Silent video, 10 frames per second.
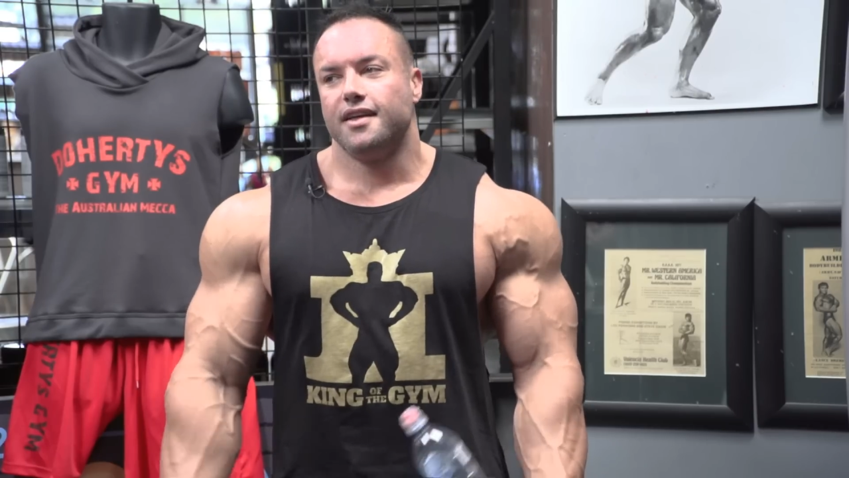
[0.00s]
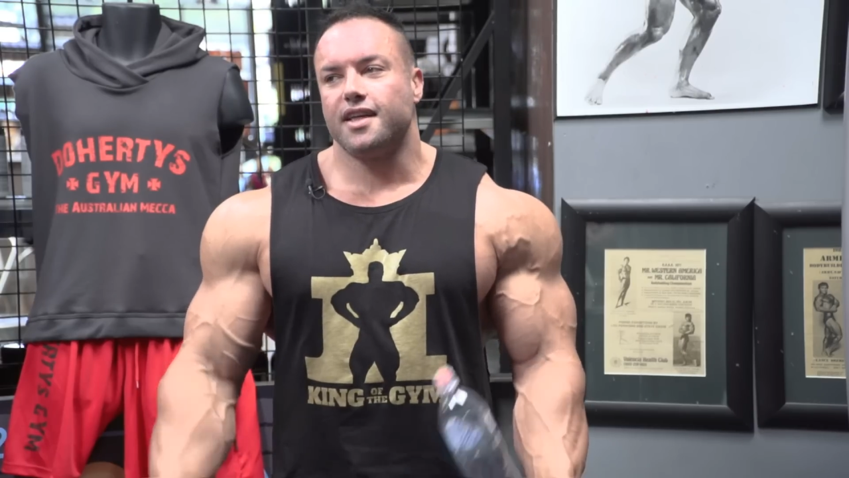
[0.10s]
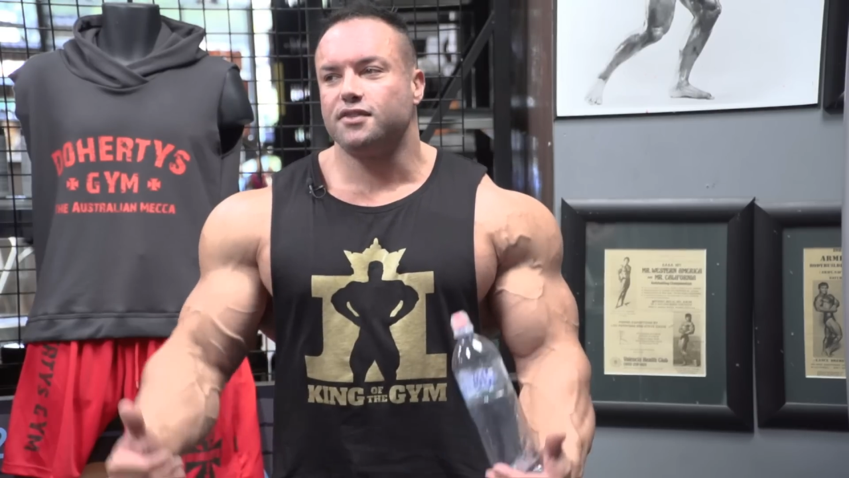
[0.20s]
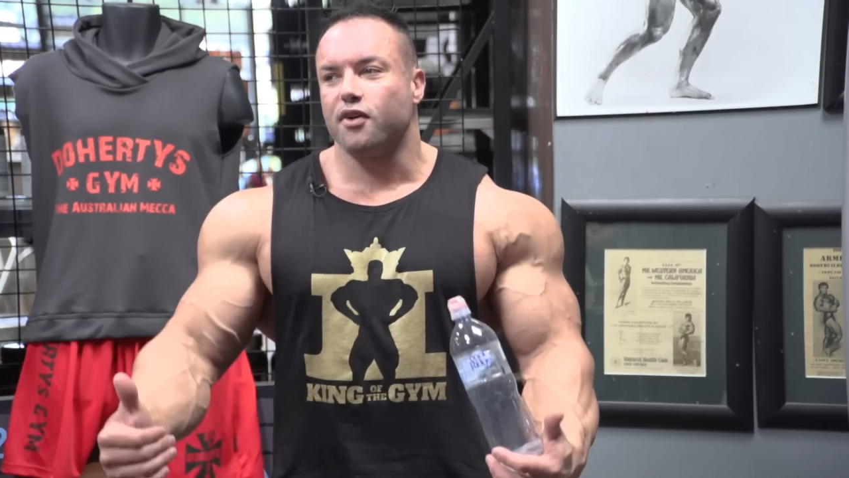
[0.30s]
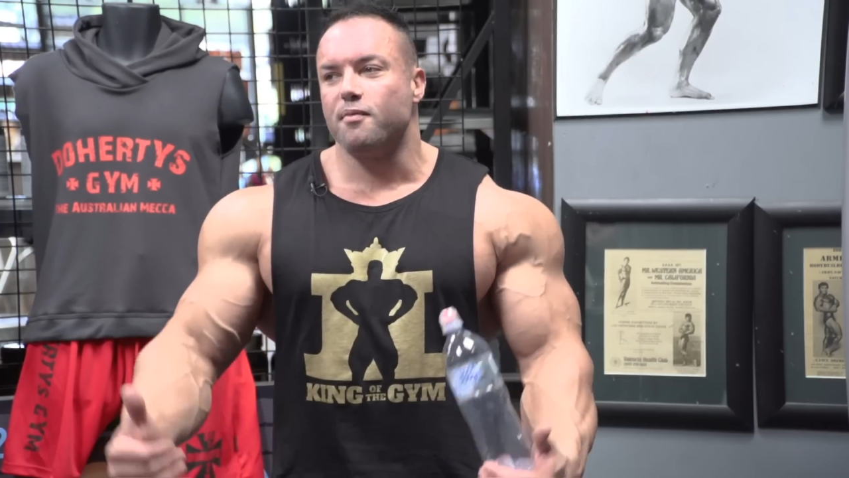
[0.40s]

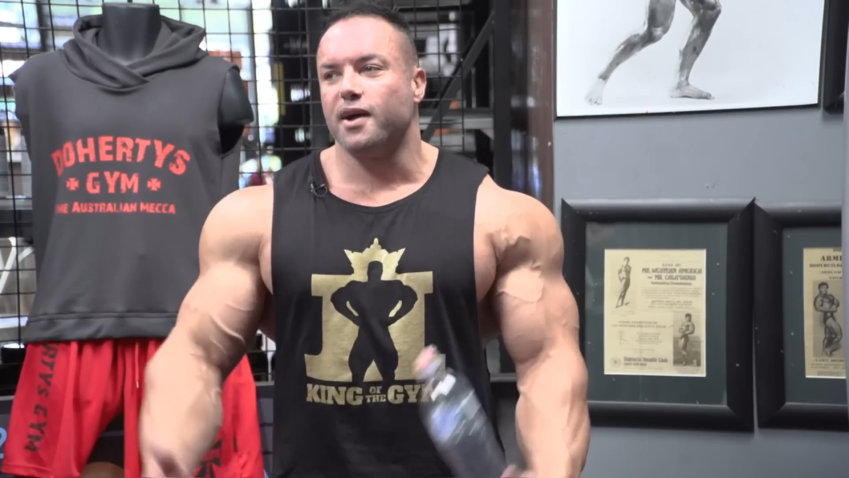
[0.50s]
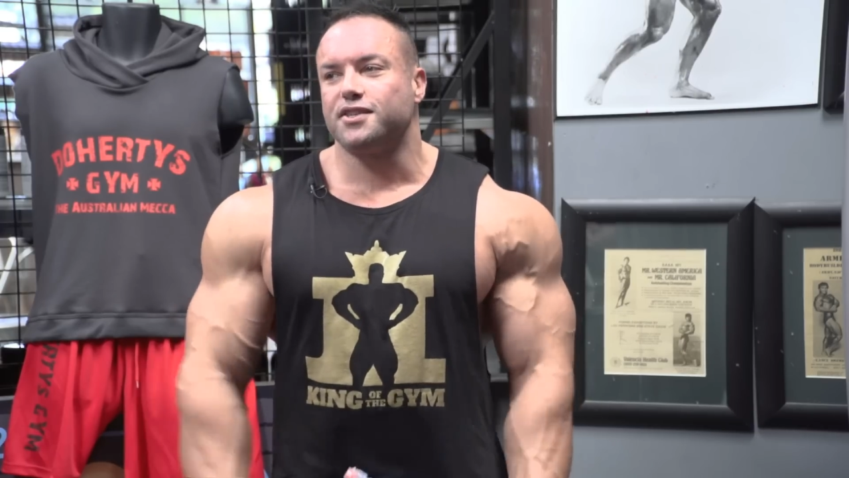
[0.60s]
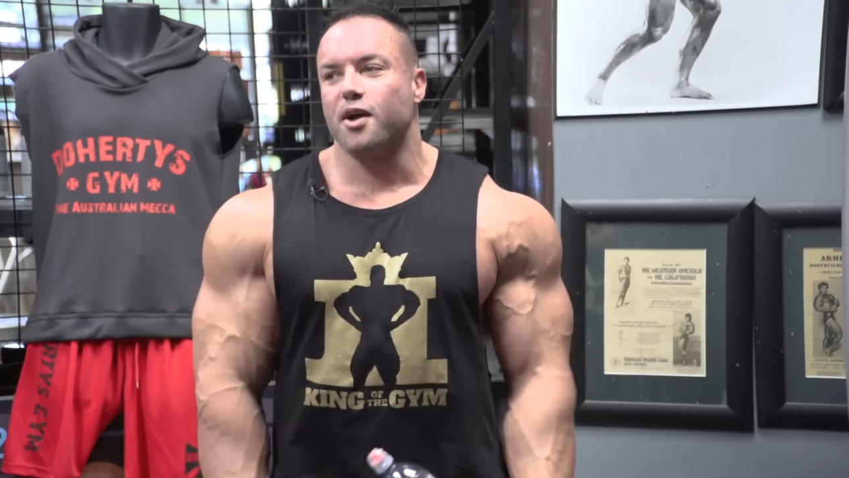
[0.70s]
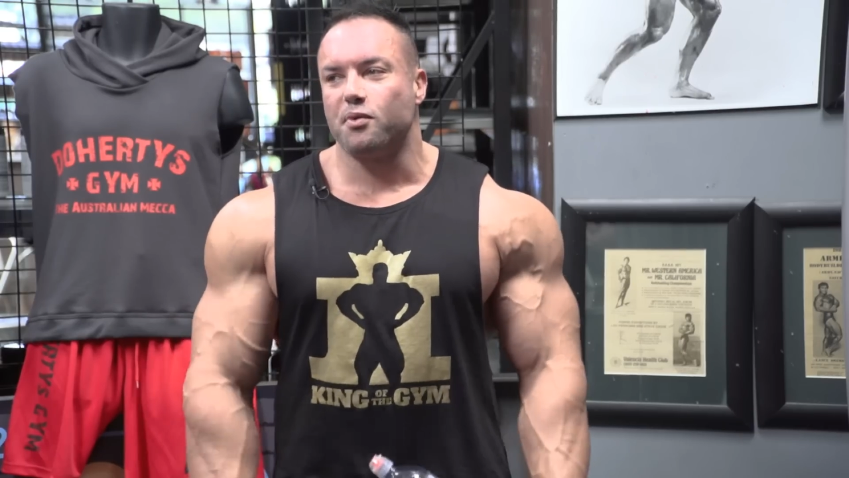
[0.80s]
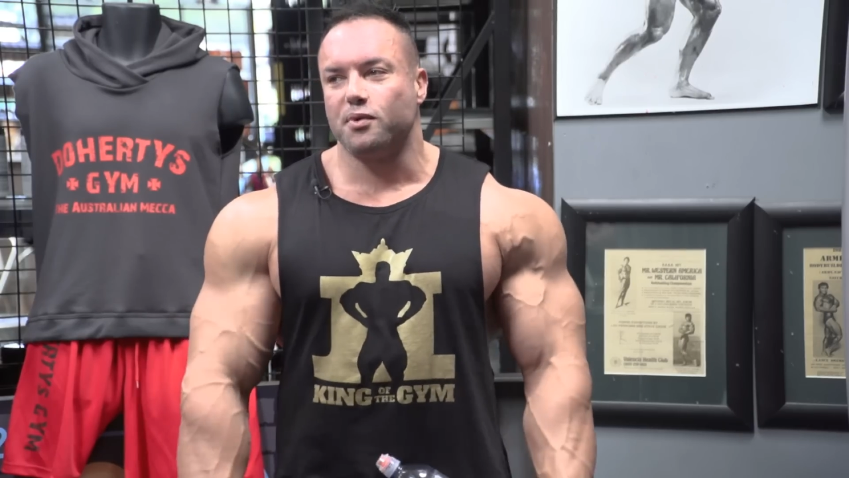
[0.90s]
Thanks very much.
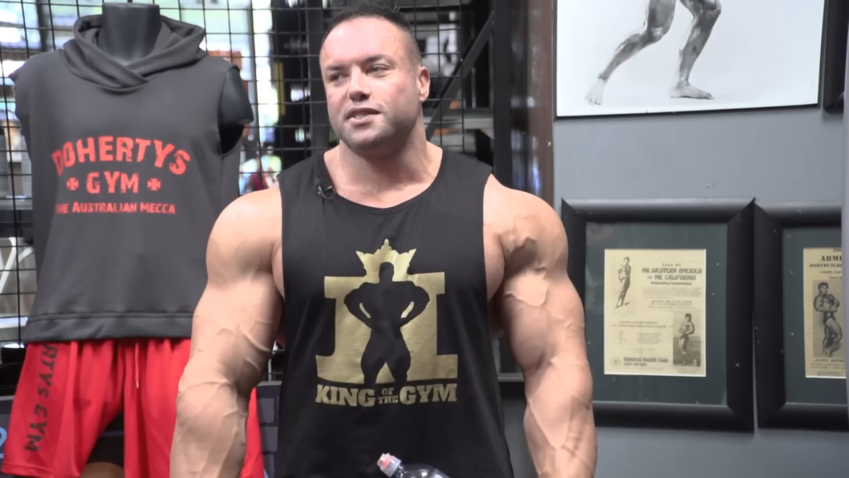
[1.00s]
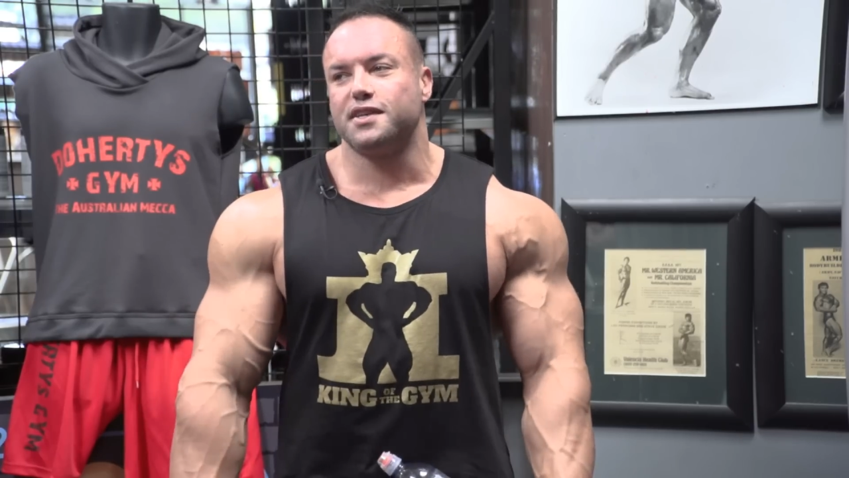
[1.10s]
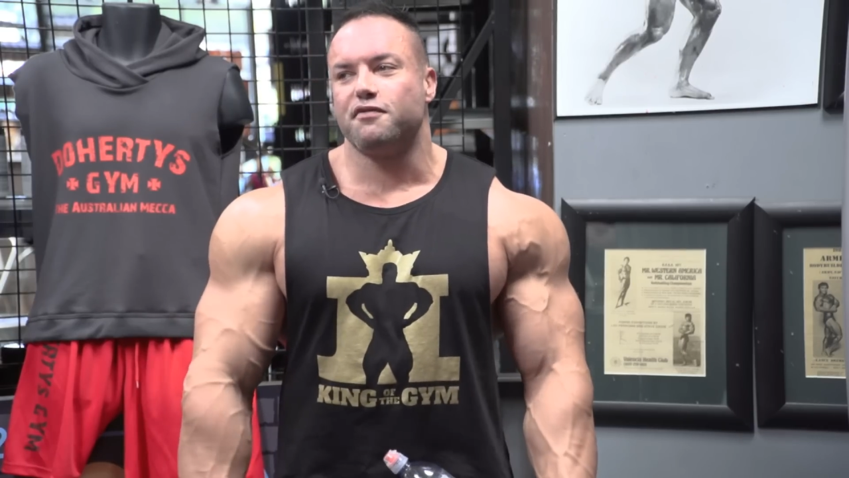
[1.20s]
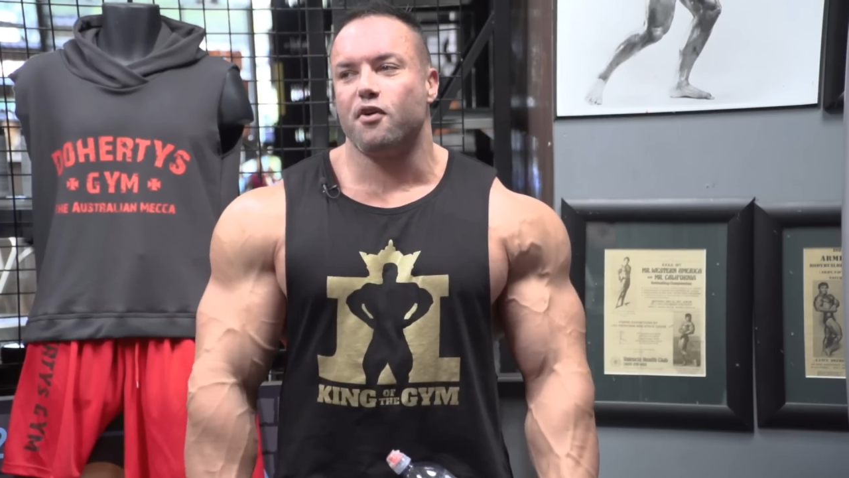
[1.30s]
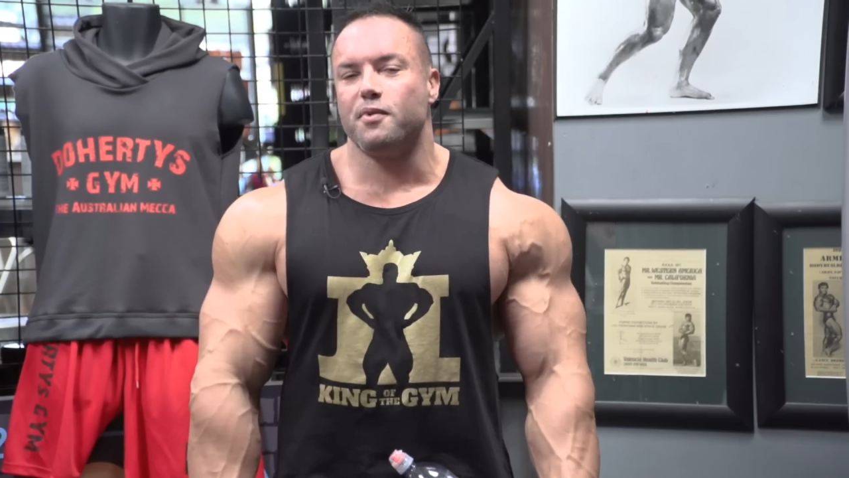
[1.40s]
Hope it was
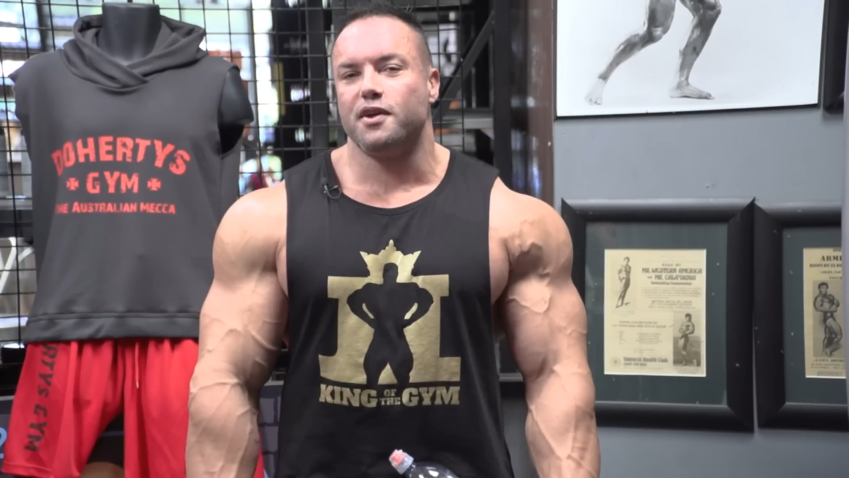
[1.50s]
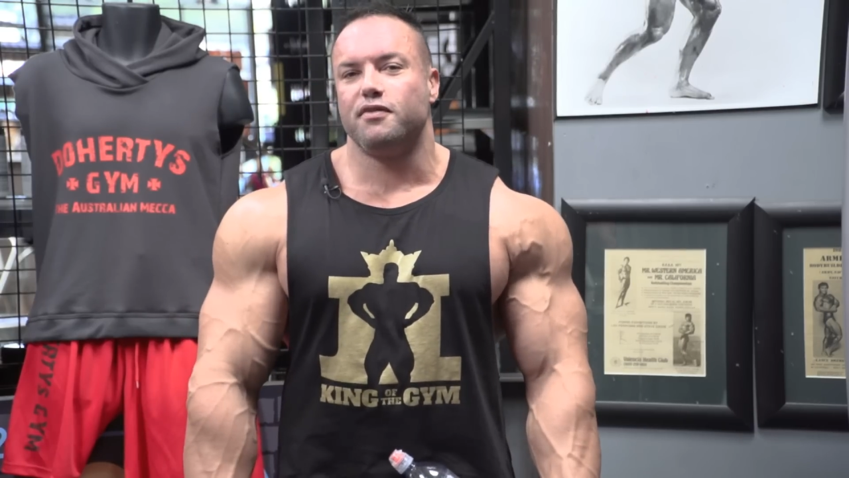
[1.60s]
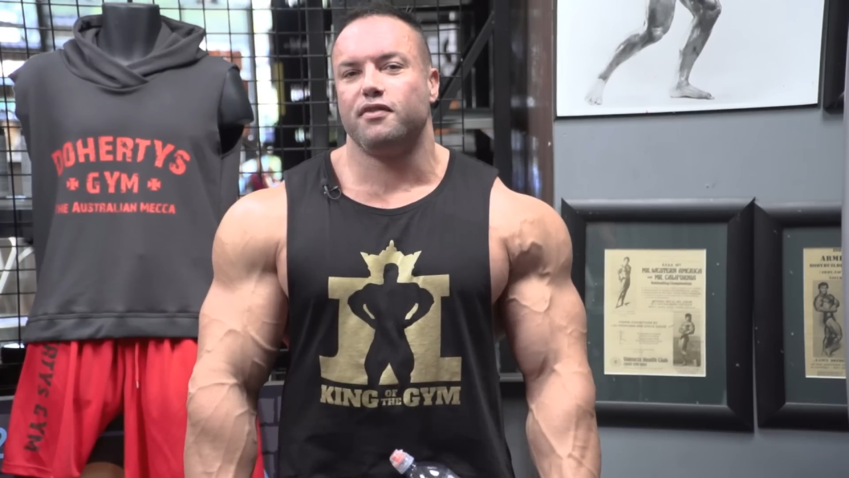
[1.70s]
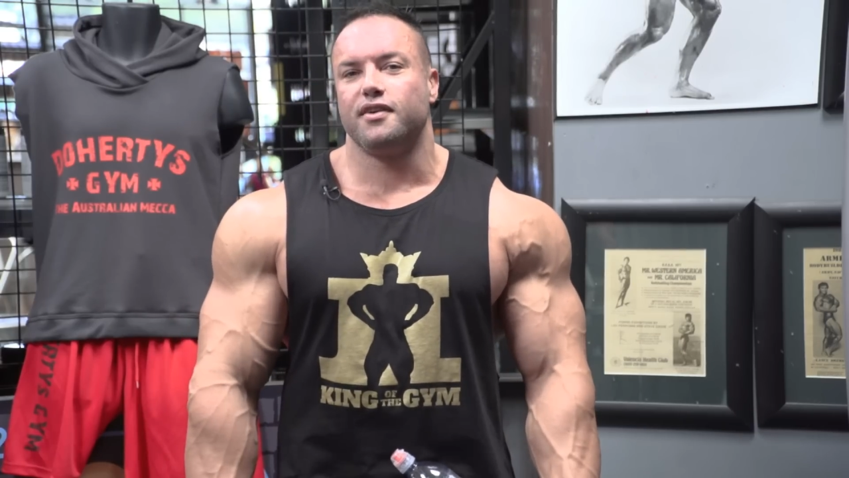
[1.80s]
informative.